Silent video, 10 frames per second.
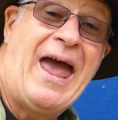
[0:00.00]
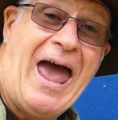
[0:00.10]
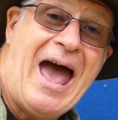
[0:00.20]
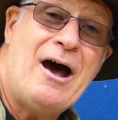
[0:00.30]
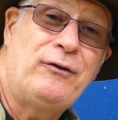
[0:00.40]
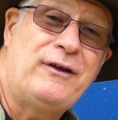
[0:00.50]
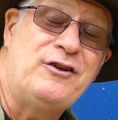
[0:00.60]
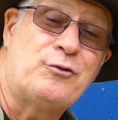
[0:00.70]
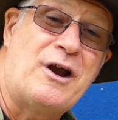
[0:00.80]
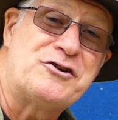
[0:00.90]
how
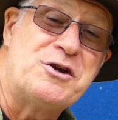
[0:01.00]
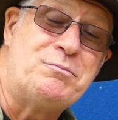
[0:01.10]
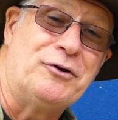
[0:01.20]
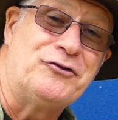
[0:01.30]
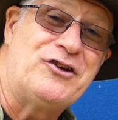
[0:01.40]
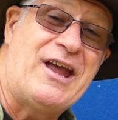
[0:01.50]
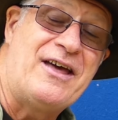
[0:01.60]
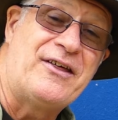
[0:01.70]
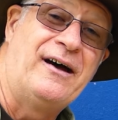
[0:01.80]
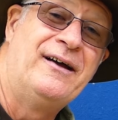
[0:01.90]
these were actually put
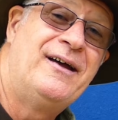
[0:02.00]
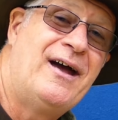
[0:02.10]
together,